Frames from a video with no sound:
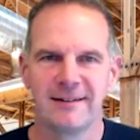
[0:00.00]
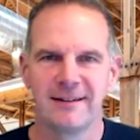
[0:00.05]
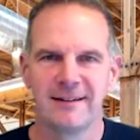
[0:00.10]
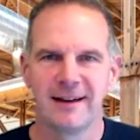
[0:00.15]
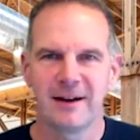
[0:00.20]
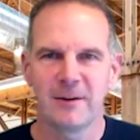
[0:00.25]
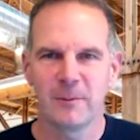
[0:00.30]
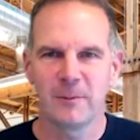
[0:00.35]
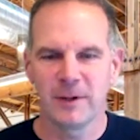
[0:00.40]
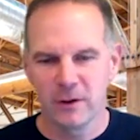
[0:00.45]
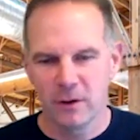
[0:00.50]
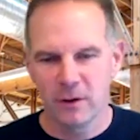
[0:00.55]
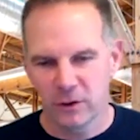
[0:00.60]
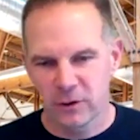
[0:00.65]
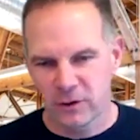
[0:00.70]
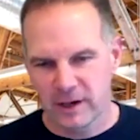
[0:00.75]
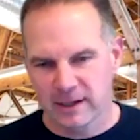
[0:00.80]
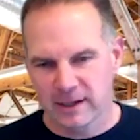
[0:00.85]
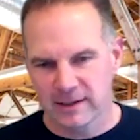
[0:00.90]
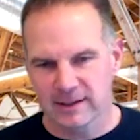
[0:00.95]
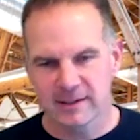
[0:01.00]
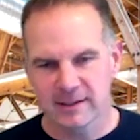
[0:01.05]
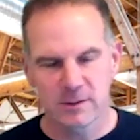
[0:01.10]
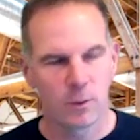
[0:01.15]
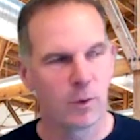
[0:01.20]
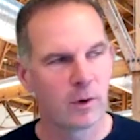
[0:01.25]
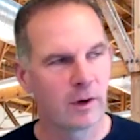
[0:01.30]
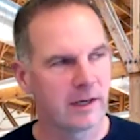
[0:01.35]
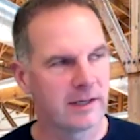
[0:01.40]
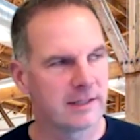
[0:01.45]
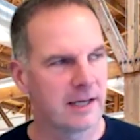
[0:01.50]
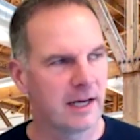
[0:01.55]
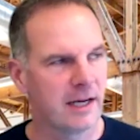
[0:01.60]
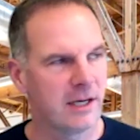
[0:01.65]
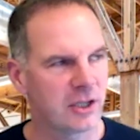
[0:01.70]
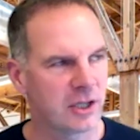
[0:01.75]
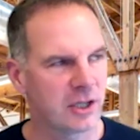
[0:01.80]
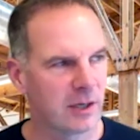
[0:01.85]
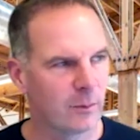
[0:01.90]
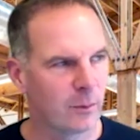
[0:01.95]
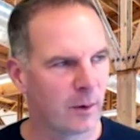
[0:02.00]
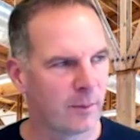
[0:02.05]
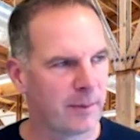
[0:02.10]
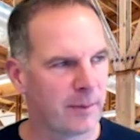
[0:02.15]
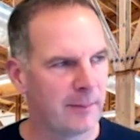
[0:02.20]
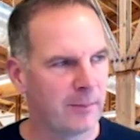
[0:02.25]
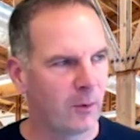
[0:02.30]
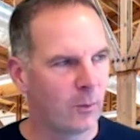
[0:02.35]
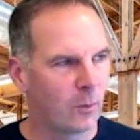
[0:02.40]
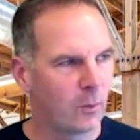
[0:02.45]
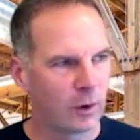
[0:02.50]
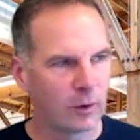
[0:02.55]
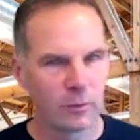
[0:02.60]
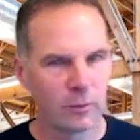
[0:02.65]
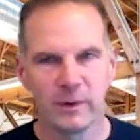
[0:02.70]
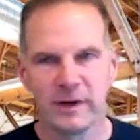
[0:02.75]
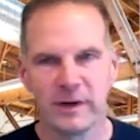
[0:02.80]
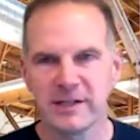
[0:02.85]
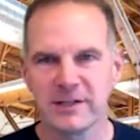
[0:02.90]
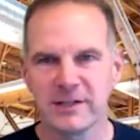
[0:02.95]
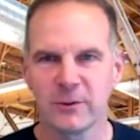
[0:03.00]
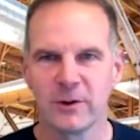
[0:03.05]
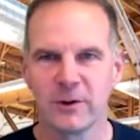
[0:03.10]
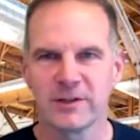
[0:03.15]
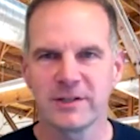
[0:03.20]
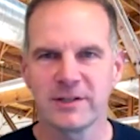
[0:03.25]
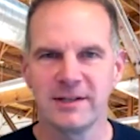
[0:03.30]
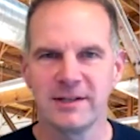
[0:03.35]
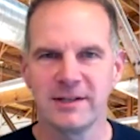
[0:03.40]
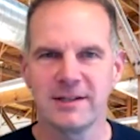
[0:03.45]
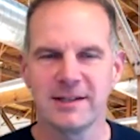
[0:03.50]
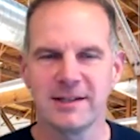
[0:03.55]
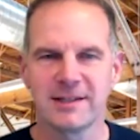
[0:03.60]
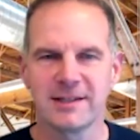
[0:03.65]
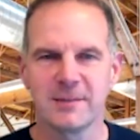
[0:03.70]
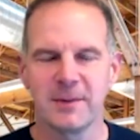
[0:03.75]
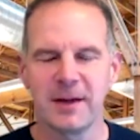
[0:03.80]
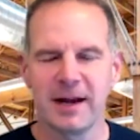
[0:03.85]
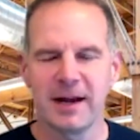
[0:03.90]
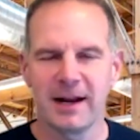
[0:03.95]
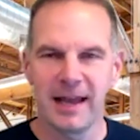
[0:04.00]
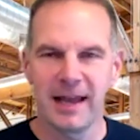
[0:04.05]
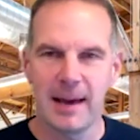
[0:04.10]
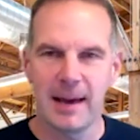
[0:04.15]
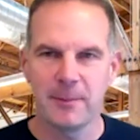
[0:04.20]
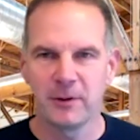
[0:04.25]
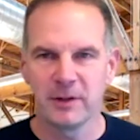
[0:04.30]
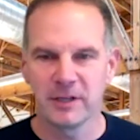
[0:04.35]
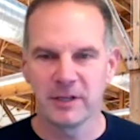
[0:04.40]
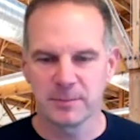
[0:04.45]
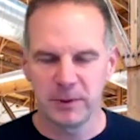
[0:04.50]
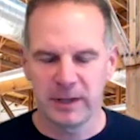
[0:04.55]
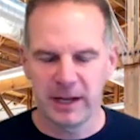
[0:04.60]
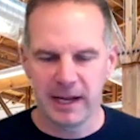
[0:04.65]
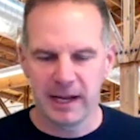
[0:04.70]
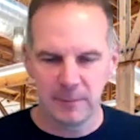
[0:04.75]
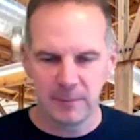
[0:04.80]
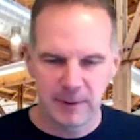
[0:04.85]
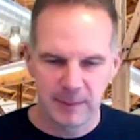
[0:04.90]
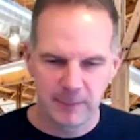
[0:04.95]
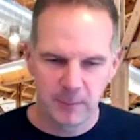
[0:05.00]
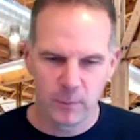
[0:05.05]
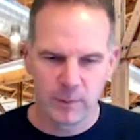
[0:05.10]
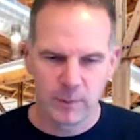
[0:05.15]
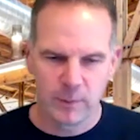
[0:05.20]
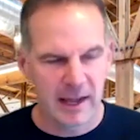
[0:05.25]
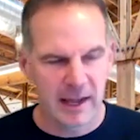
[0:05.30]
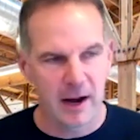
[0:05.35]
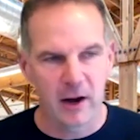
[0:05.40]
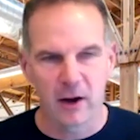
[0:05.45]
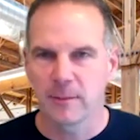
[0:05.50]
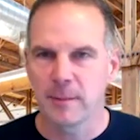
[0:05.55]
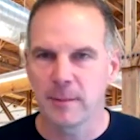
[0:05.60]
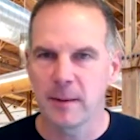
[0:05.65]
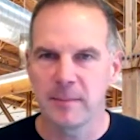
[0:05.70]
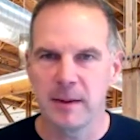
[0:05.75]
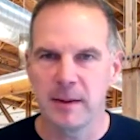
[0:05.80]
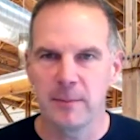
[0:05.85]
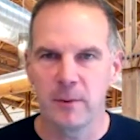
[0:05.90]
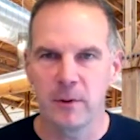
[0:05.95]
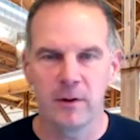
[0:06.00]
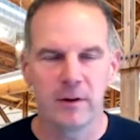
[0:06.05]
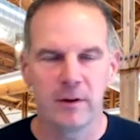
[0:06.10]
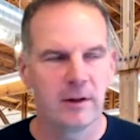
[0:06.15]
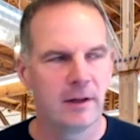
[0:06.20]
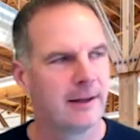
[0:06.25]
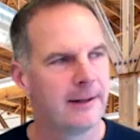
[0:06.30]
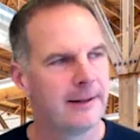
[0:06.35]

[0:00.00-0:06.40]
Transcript: I wanted to go create this organization where people weren't resources in some kind of capitalist plan. We cared about people.